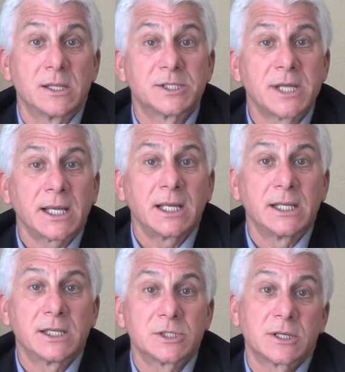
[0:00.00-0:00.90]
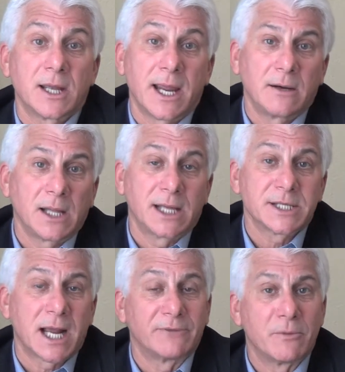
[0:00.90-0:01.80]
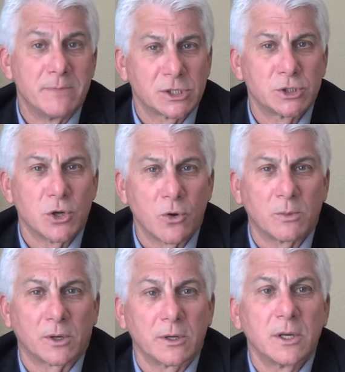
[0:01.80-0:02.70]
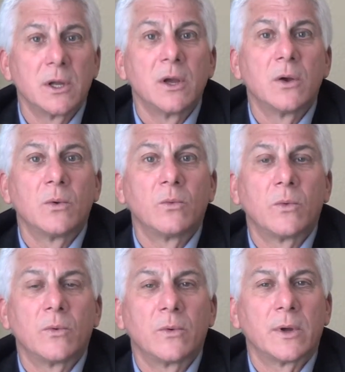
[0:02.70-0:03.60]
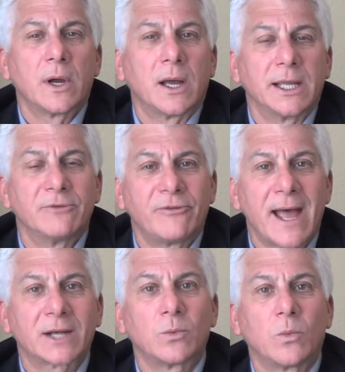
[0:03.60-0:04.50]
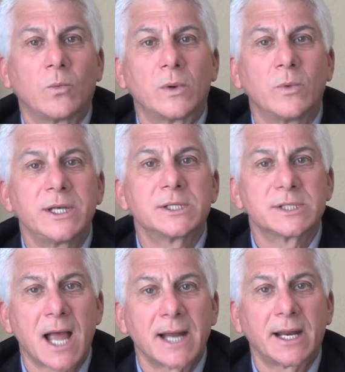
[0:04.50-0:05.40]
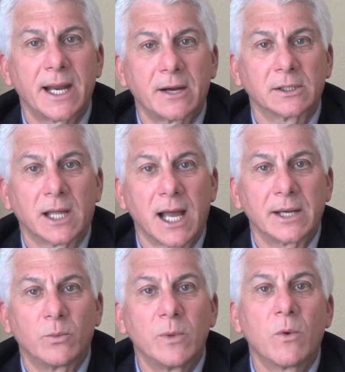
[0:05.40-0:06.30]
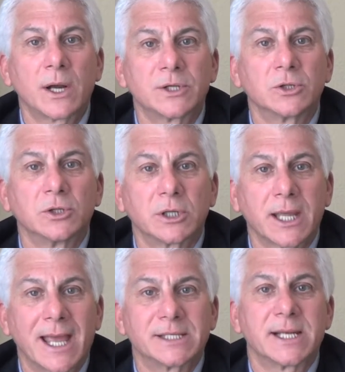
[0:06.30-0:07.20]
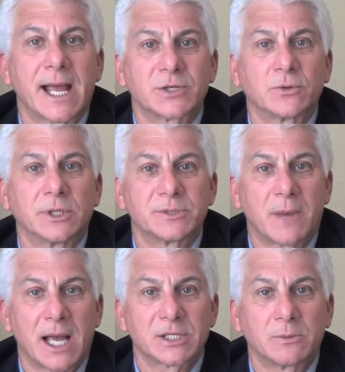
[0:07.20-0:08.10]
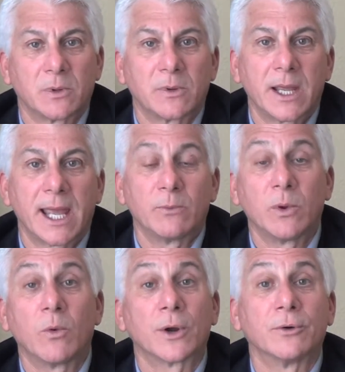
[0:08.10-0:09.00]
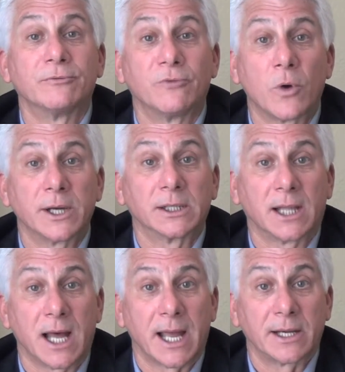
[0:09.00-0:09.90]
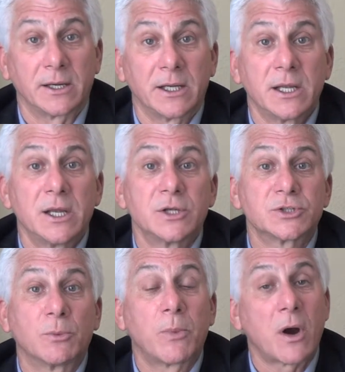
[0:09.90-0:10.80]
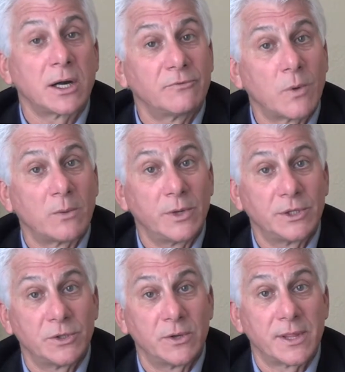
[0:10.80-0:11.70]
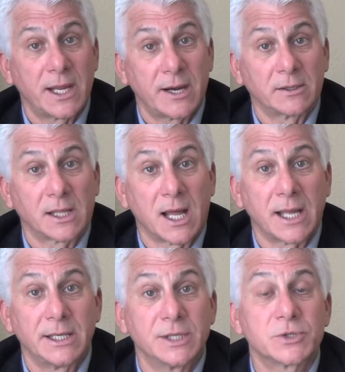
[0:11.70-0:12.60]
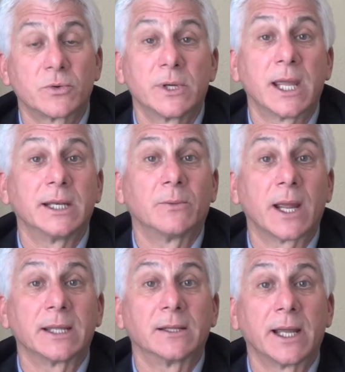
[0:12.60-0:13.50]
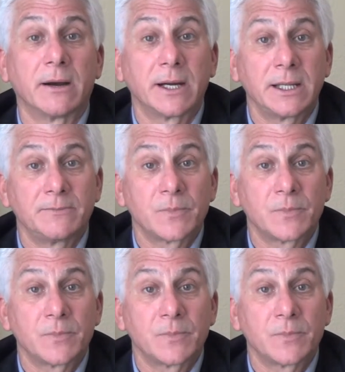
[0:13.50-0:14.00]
The second is, hairline's kind of a misnomer. In fact, when we design a hairline, we want it to look as natural as possible, and we want to avoid a line. So part of what we do in the hairline is create irregularity.